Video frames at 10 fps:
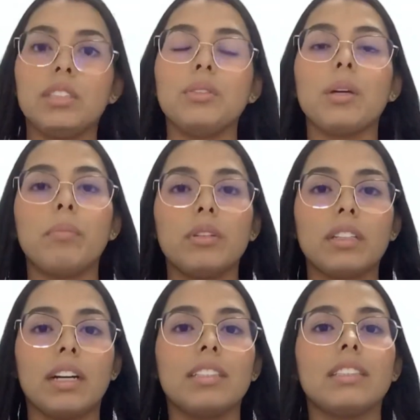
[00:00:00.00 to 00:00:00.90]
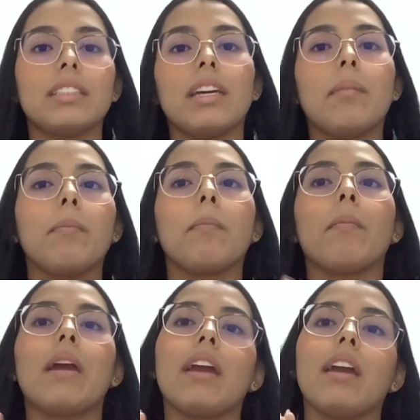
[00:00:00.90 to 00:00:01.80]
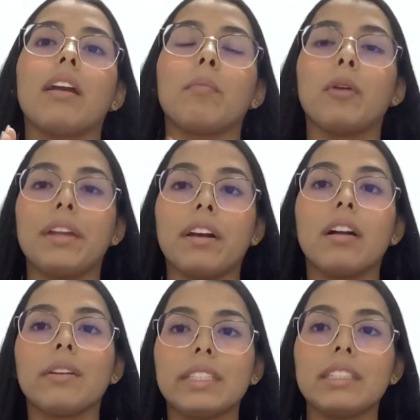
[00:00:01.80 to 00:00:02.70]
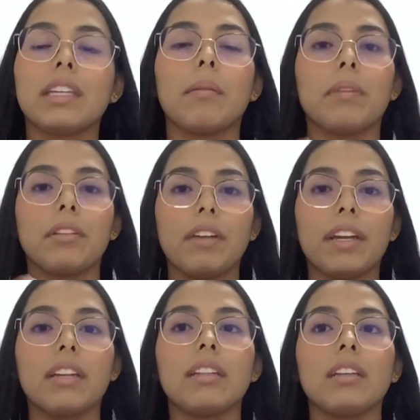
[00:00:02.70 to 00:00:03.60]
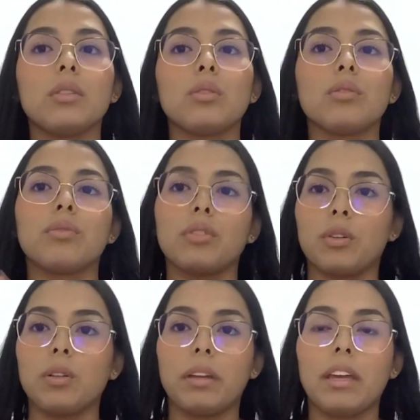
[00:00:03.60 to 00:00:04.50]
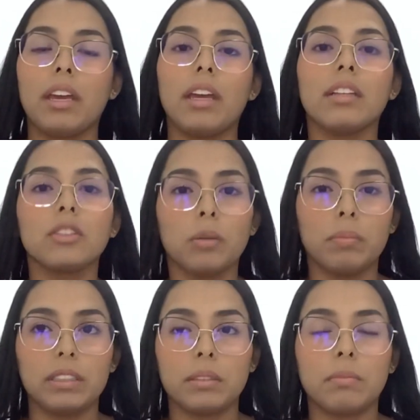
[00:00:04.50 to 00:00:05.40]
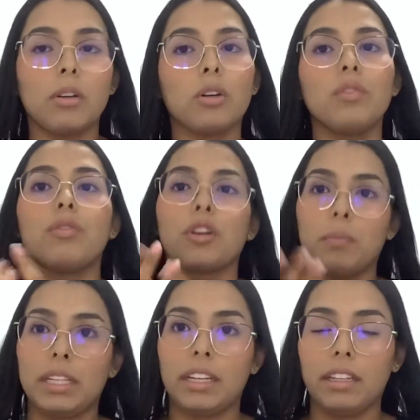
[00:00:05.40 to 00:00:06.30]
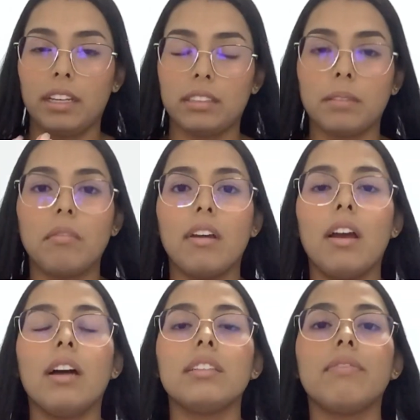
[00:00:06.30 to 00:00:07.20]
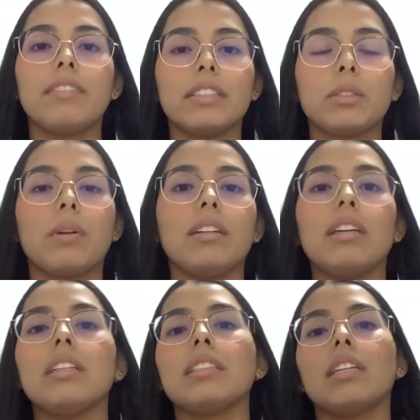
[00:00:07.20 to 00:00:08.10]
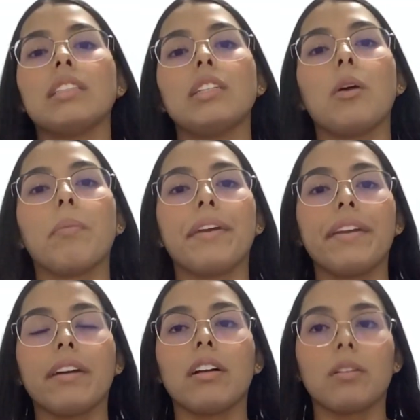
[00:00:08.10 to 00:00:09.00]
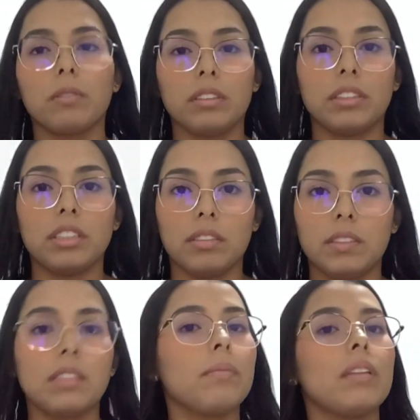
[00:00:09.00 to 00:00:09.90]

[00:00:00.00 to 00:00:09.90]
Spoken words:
to the podcast, the political risk can be divided into four topics or four main ideas. The first one is the geopolitical shifts.